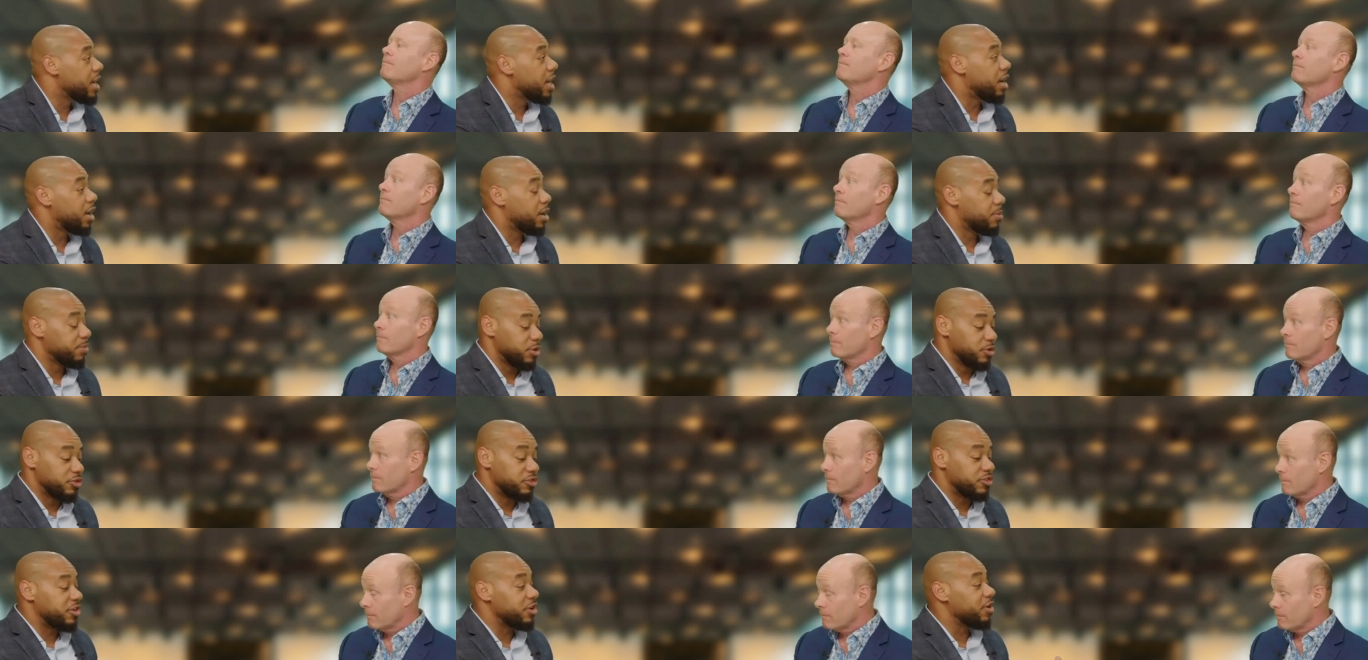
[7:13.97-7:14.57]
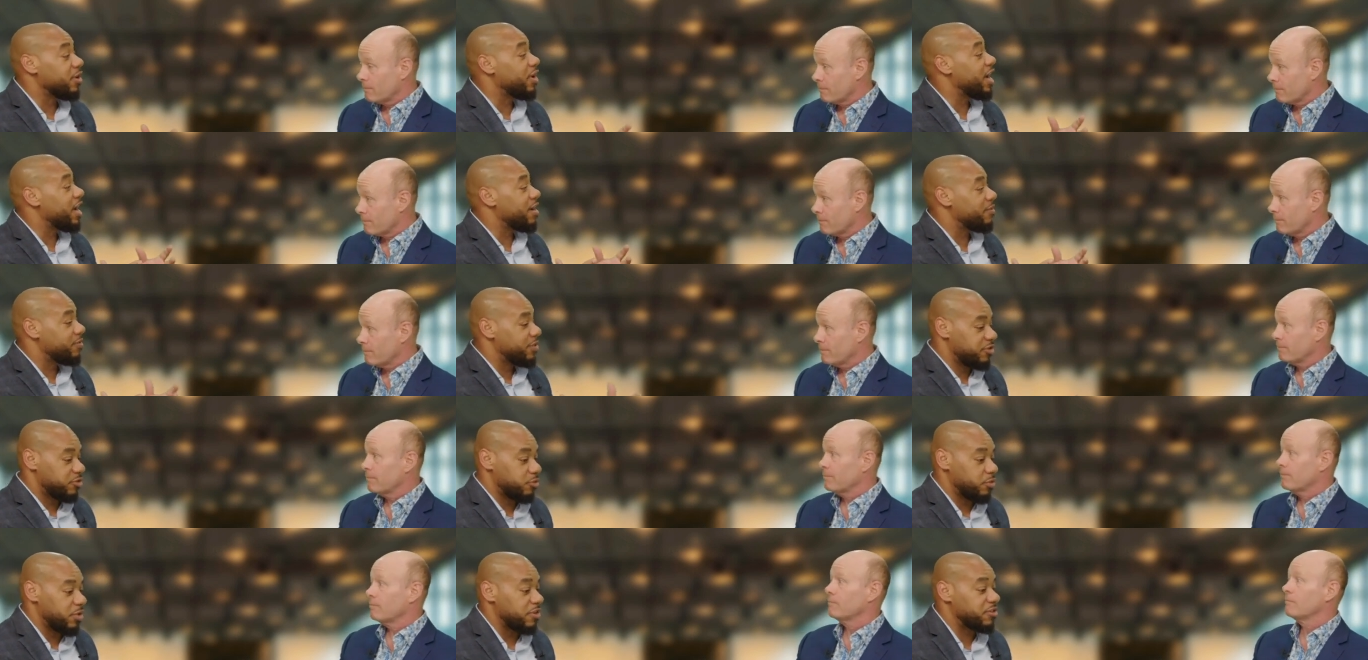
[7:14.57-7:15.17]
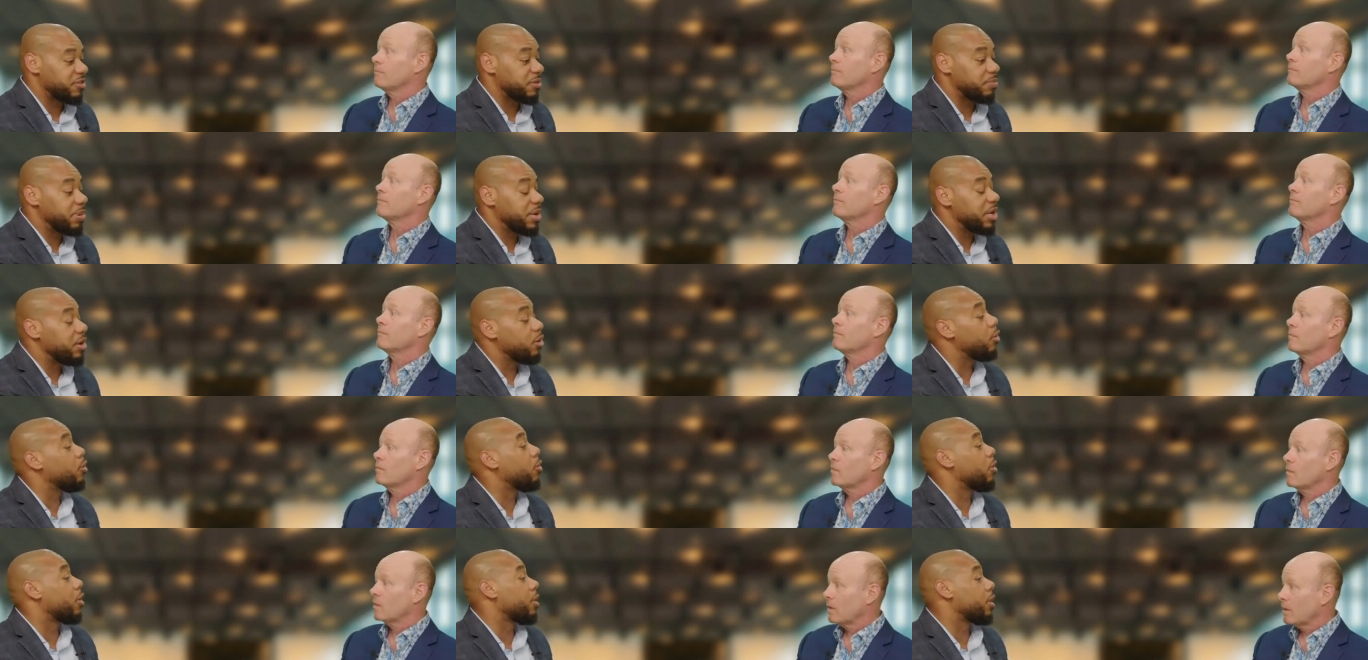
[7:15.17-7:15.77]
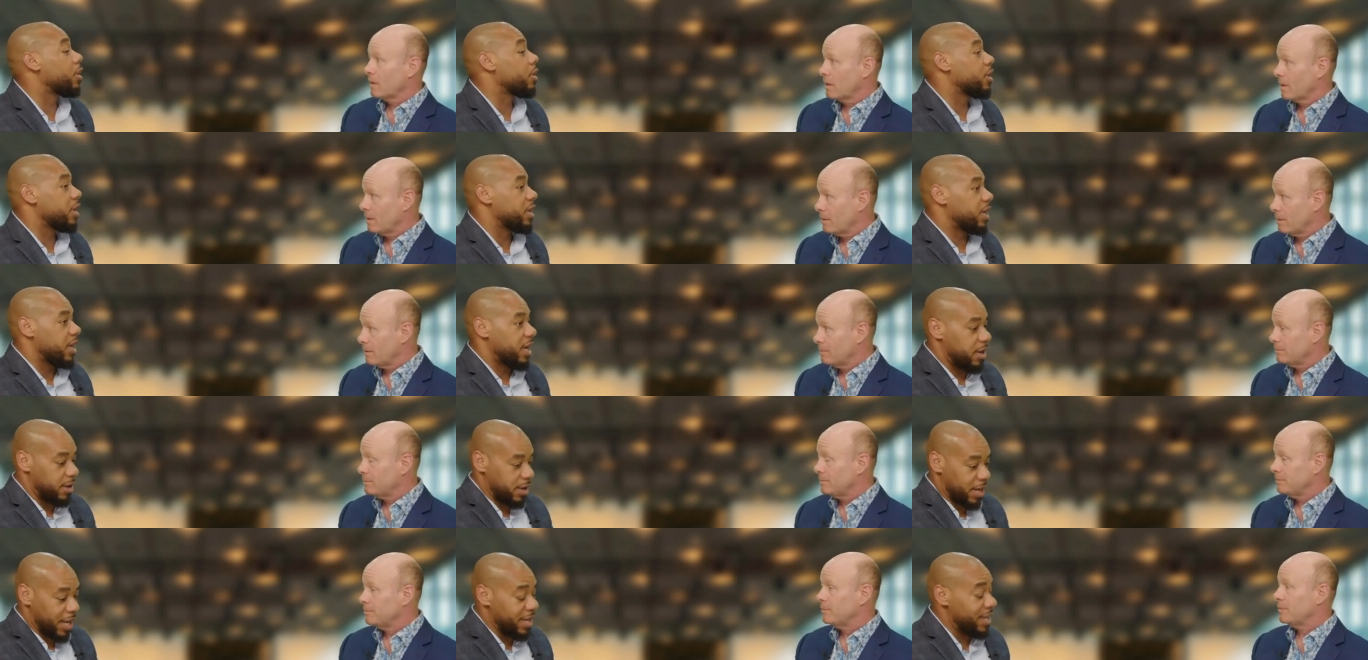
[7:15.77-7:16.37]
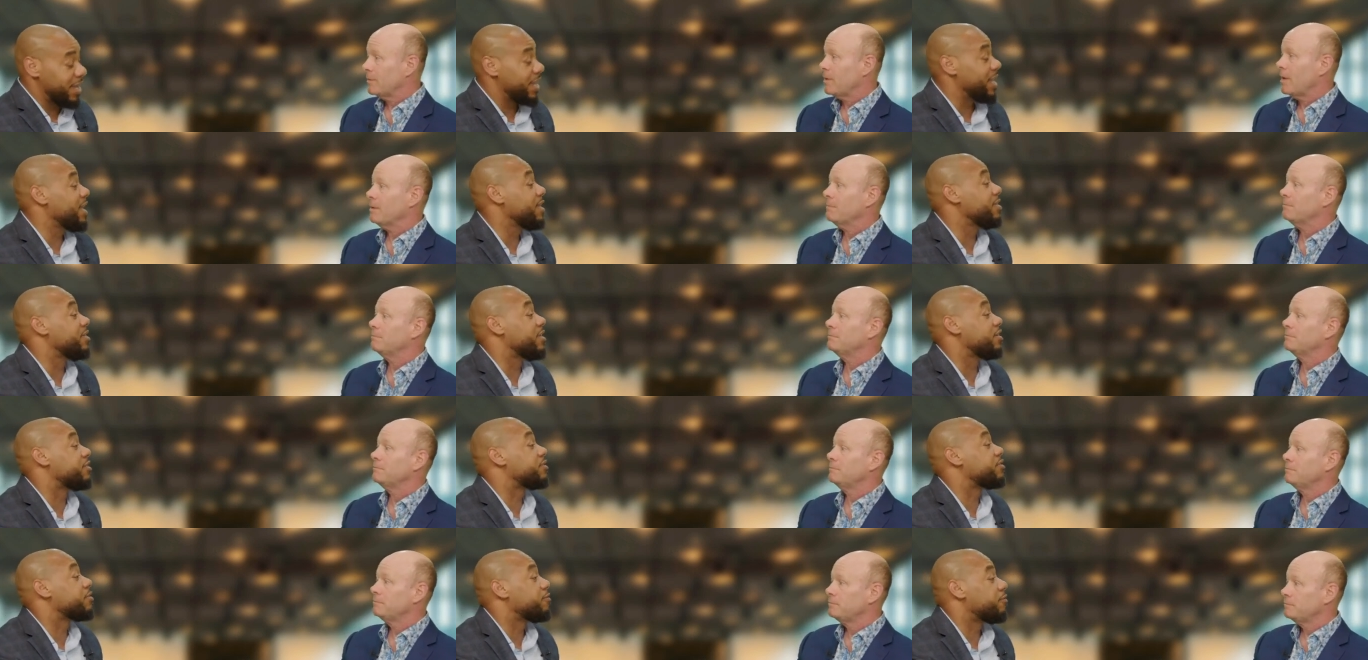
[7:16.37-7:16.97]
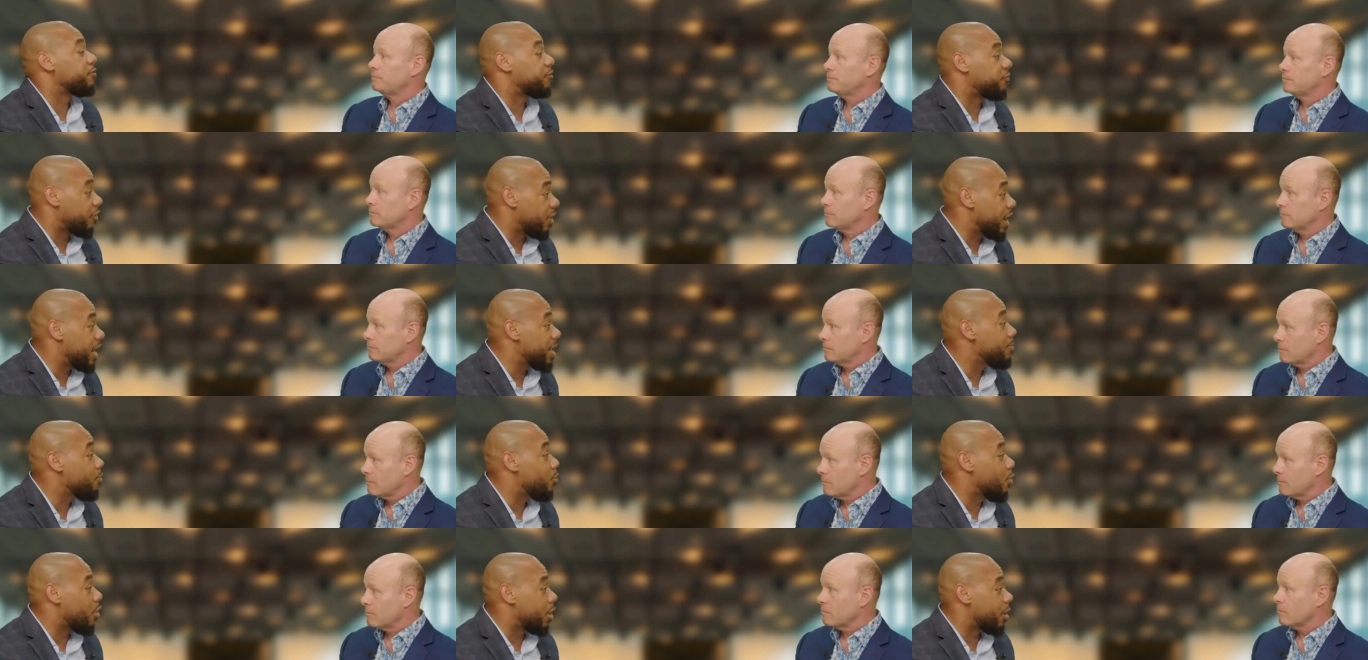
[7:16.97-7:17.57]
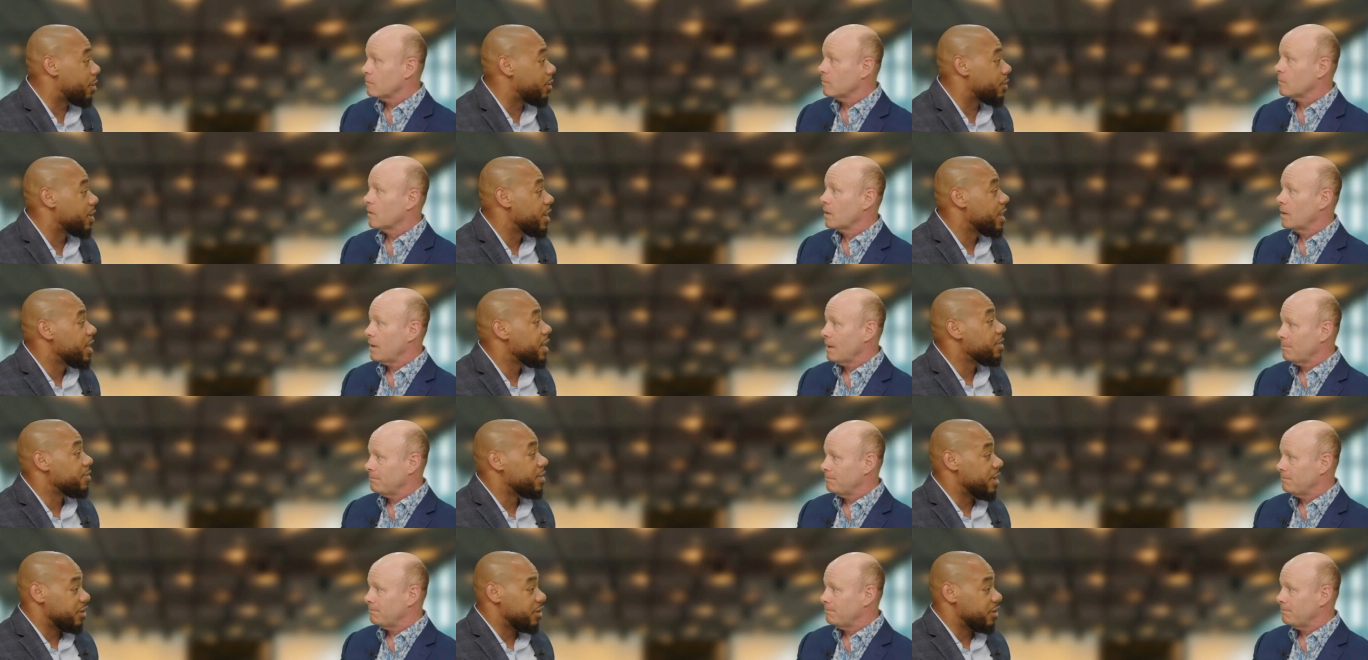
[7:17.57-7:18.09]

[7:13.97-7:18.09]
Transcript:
Speaker 1: um, you still have this recipe or i.e., this framework yep.